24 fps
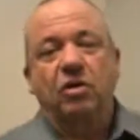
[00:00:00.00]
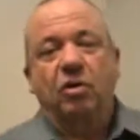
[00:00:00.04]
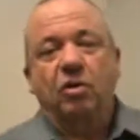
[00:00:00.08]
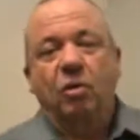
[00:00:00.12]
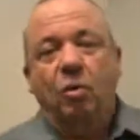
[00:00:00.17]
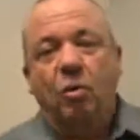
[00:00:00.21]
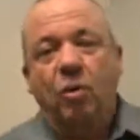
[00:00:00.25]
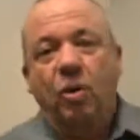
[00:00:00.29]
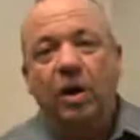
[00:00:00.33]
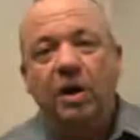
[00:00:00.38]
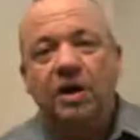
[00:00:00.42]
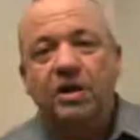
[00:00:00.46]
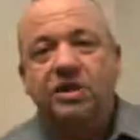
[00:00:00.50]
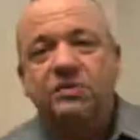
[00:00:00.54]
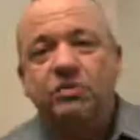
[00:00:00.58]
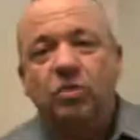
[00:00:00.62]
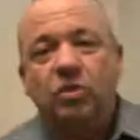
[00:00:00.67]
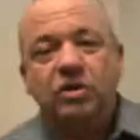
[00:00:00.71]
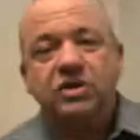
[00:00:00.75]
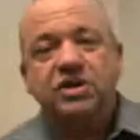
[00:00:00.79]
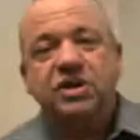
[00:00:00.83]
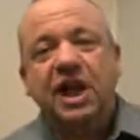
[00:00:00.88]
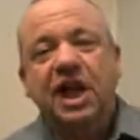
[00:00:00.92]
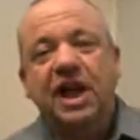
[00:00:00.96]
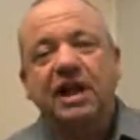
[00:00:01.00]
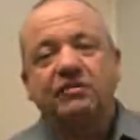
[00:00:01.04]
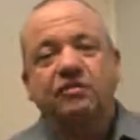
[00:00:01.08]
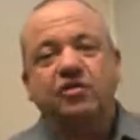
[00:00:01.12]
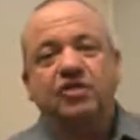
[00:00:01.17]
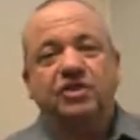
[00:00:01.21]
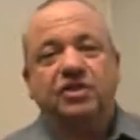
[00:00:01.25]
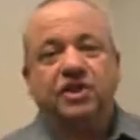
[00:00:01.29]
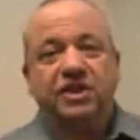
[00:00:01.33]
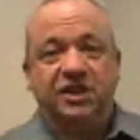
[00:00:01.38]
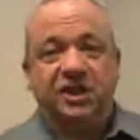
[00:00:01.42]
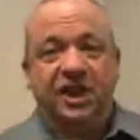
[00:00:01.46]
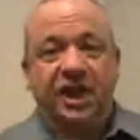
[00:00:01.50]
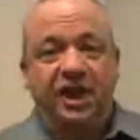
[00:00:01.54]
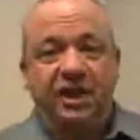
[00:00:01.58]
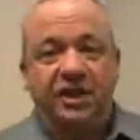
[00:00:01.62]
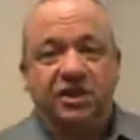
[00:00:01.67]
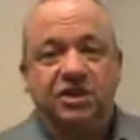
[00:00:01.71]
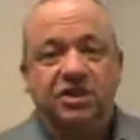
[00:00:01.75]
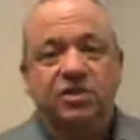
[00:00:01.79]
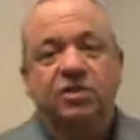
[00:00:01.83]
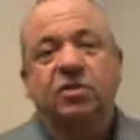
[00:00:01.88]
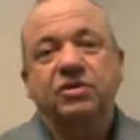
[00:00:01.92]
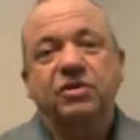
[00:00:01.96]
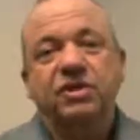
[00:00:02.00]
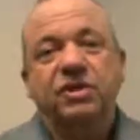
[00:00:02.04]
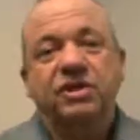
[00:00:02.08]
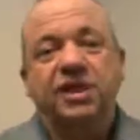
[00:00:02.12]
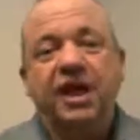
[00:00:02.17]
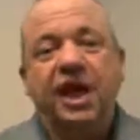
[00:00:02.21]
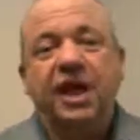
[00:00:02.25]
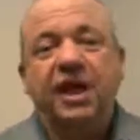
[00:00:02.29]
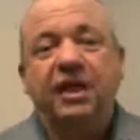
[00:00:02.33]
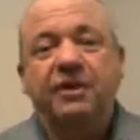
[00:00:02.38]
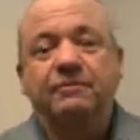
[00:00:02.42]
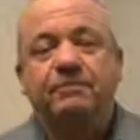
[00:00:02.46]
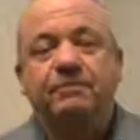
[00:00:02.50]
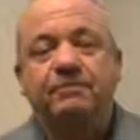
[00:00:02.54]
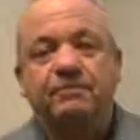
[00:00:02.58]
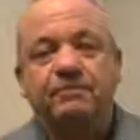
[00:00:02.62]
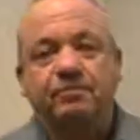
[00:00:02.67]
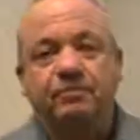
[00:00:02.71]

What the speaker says: What is more sovereign, the nation or the debt?